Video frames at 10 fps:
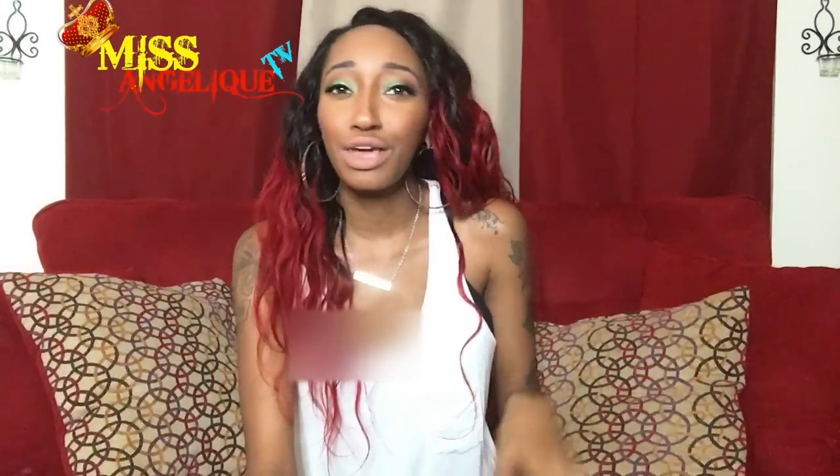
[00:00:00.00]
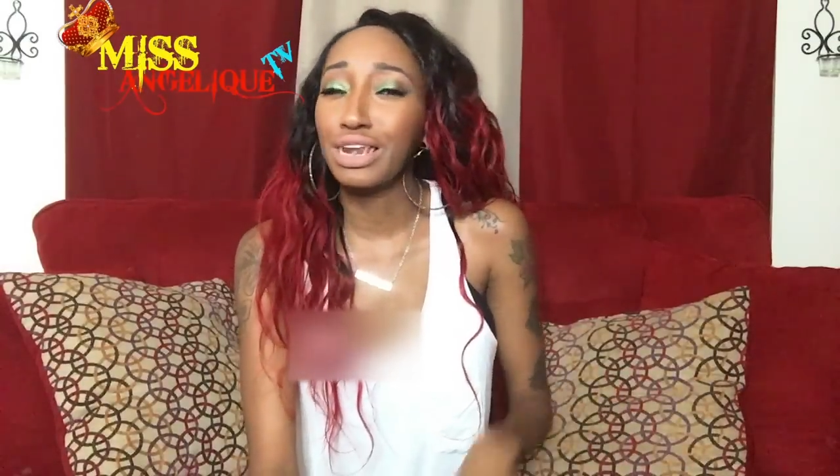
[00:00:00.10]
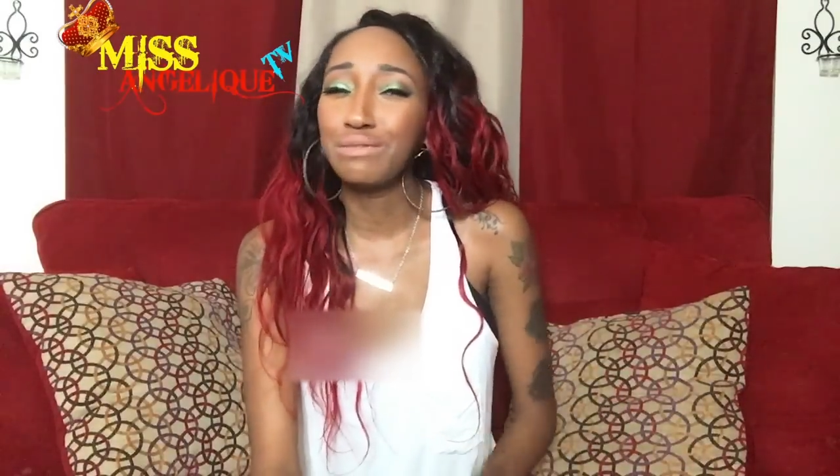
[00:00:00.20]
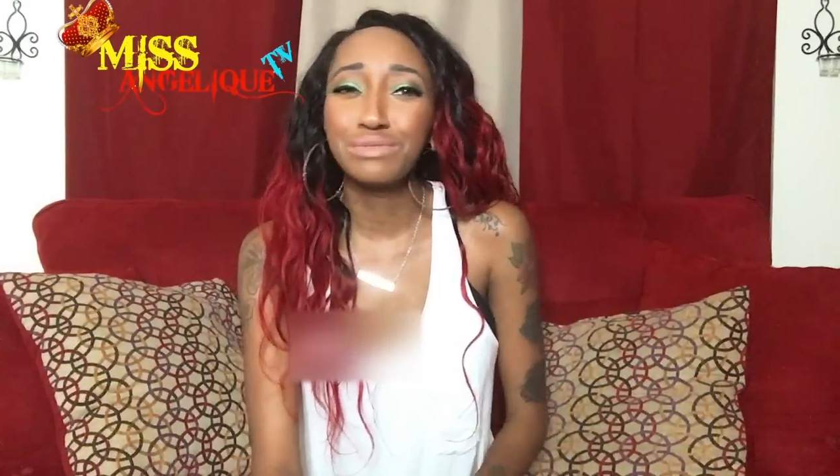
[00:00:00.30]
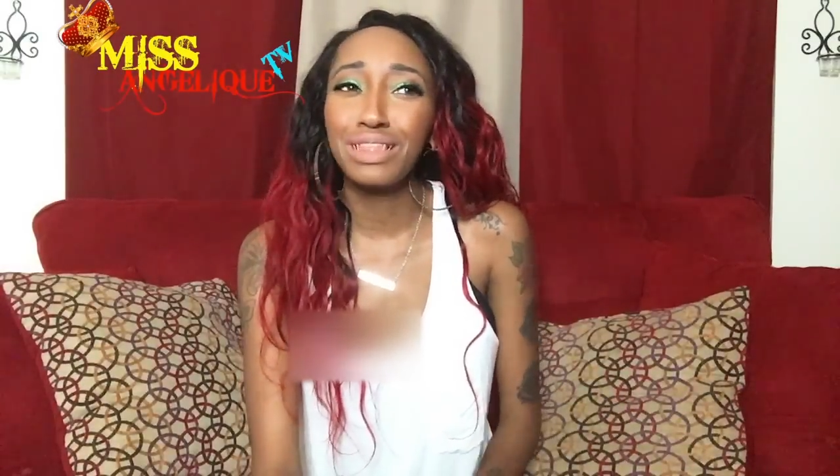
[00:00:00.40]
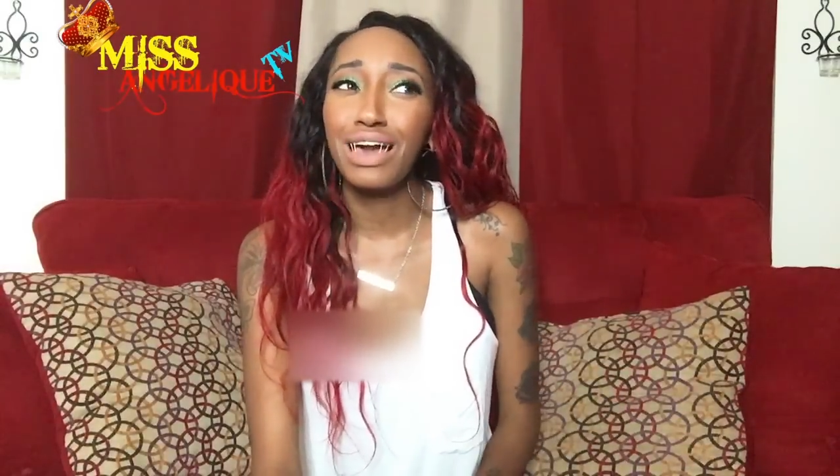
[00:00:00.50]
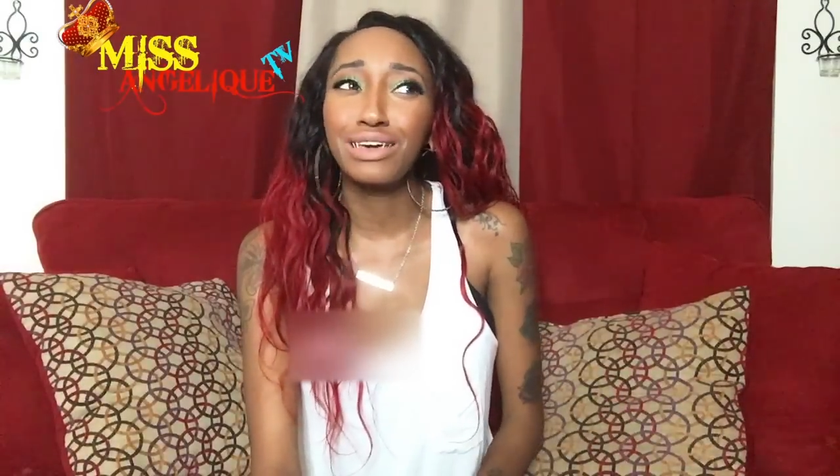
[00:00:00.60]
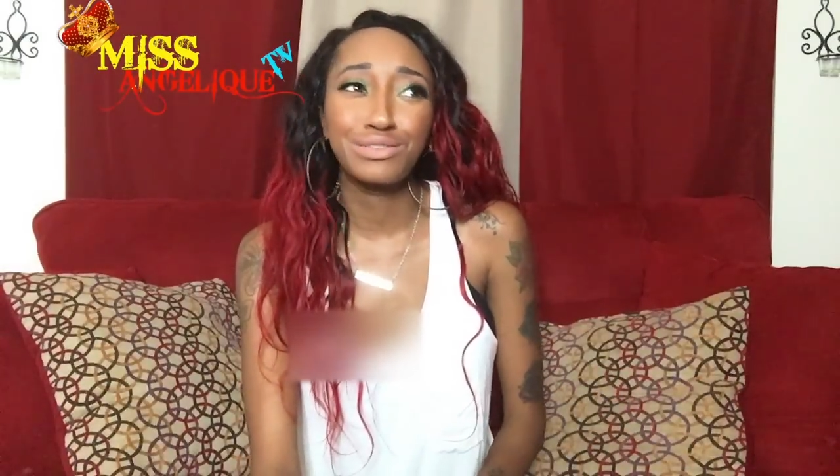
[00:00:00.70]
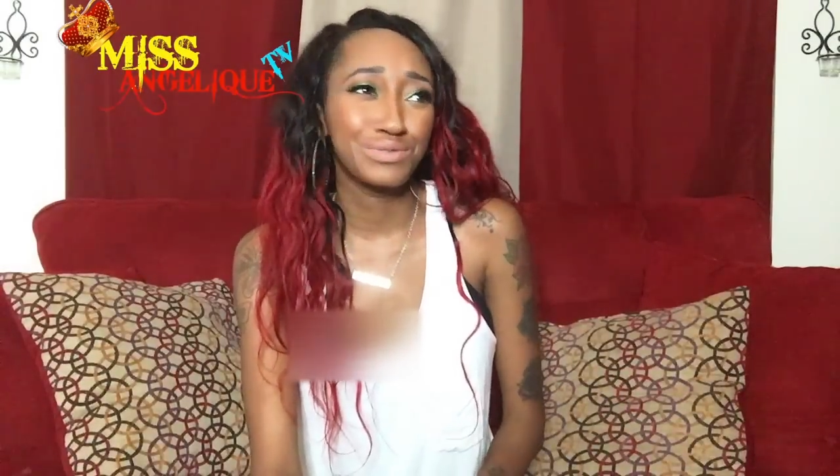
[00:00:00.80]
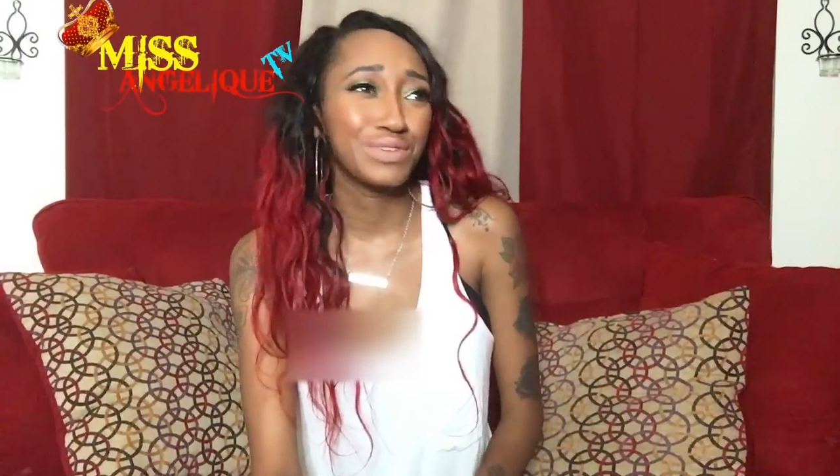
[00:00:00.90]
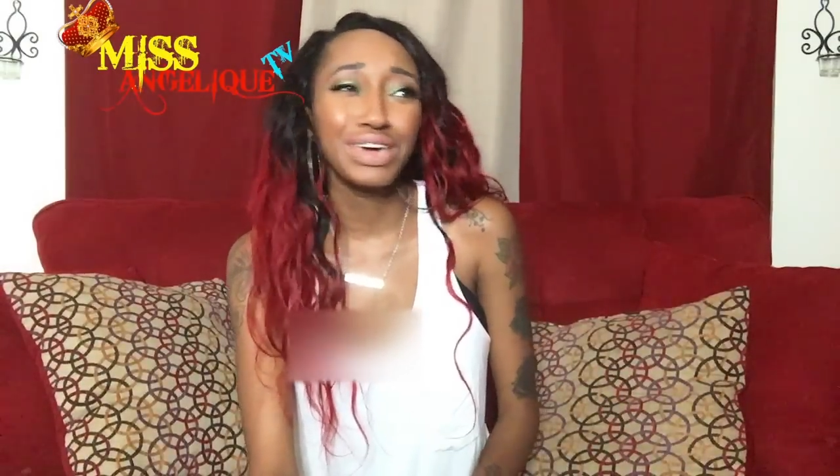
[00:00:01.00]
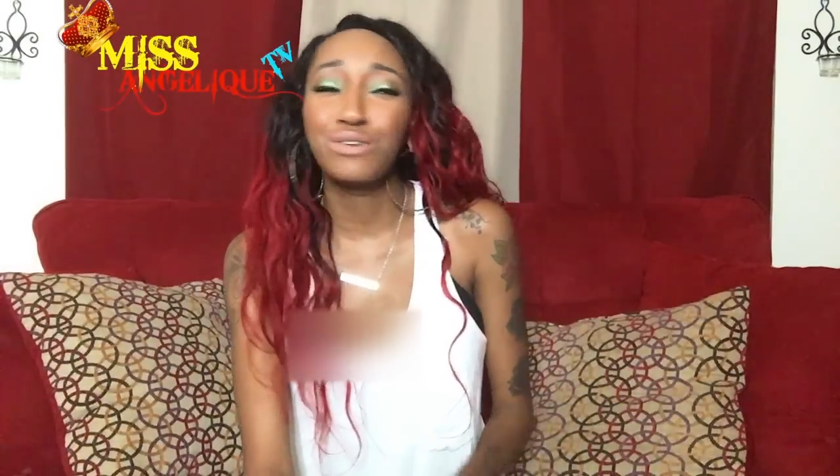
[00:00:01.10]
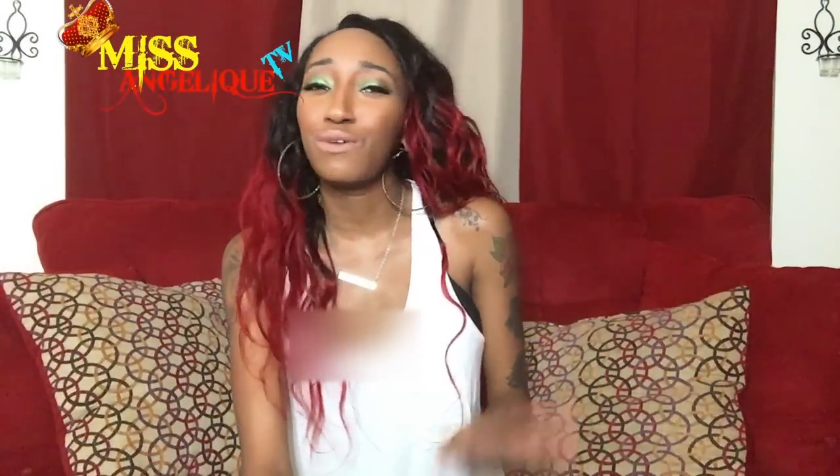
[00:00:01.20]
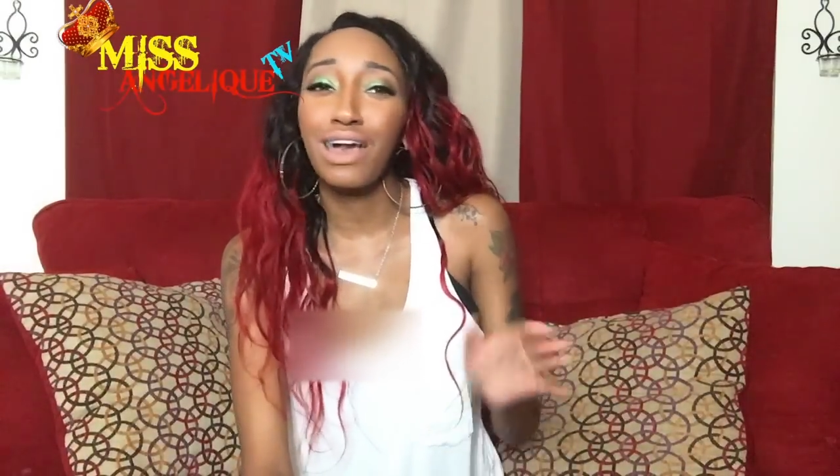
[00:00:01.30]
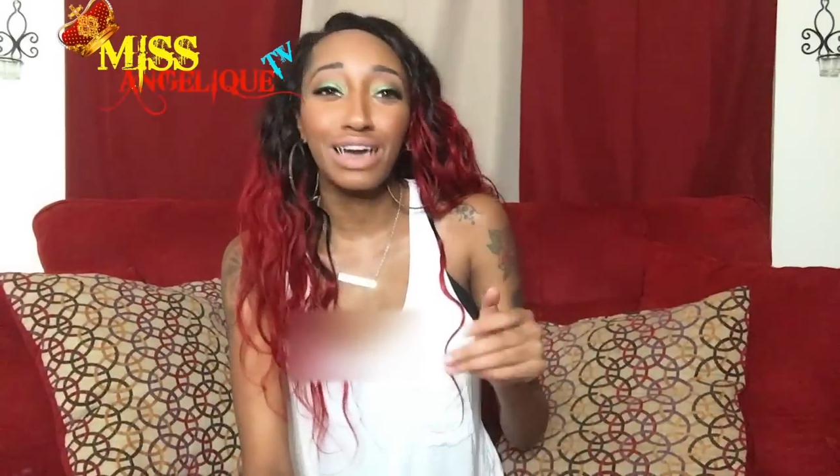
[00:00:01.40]
And I'd be like, "Wait,
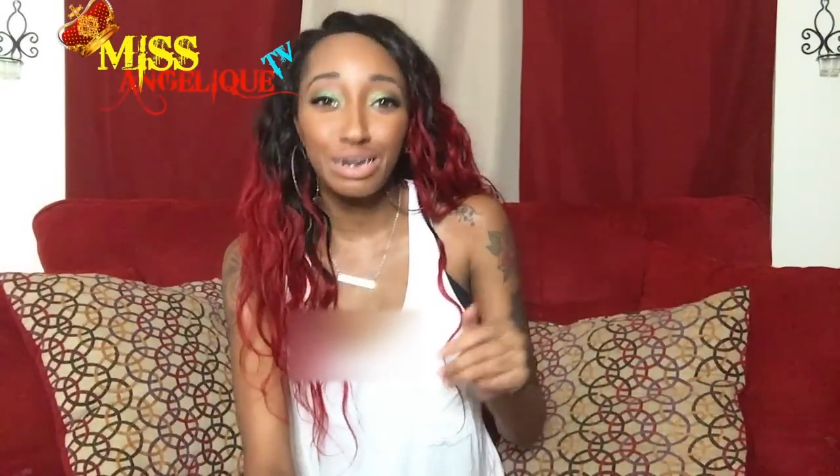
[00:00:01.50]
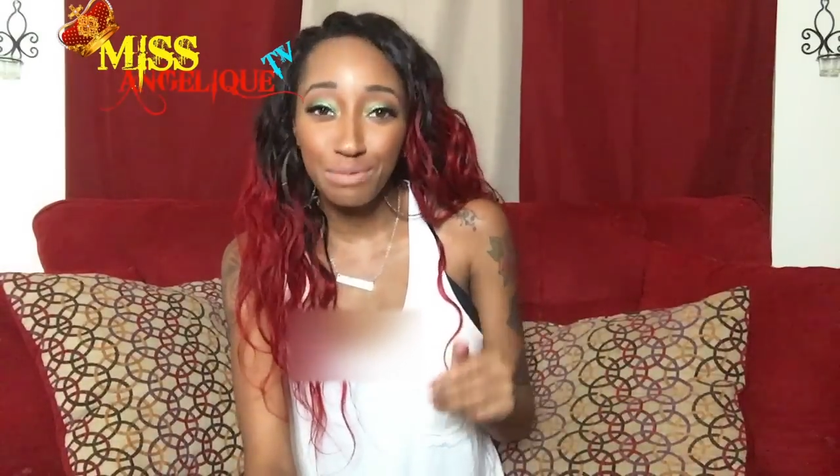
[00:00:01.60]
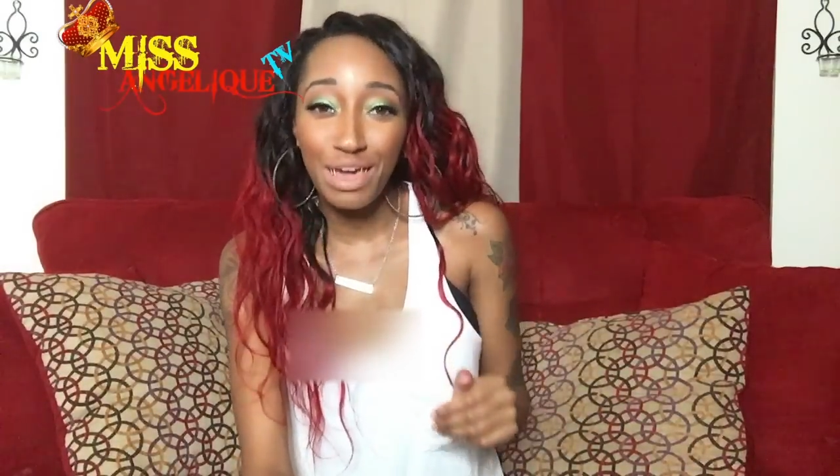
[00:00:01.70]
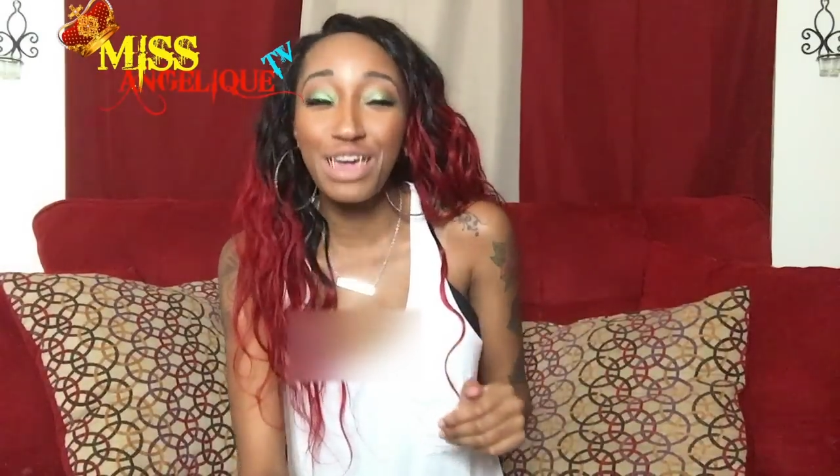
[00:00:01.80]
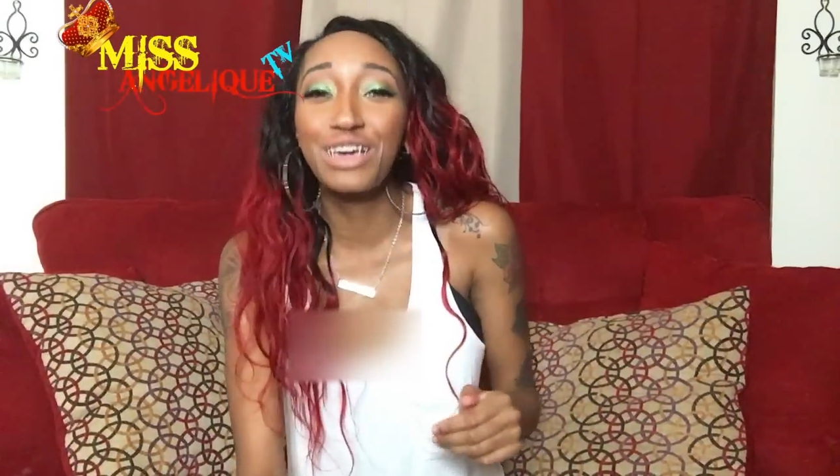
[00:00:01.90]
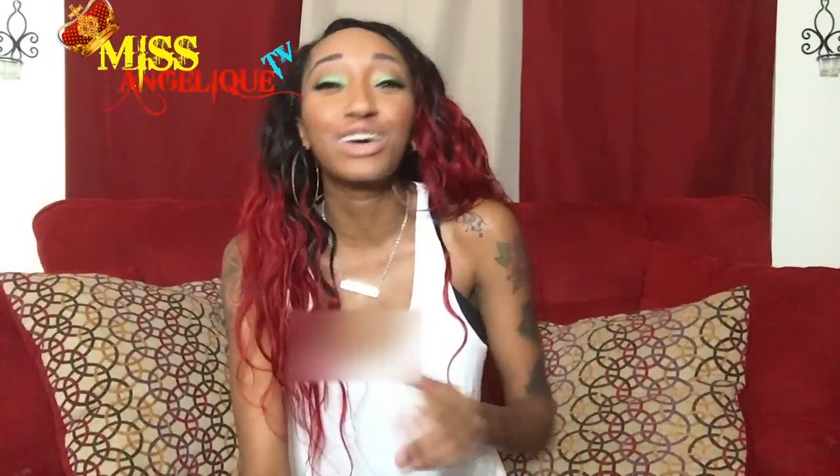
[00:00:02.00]
Why I gotta pay?"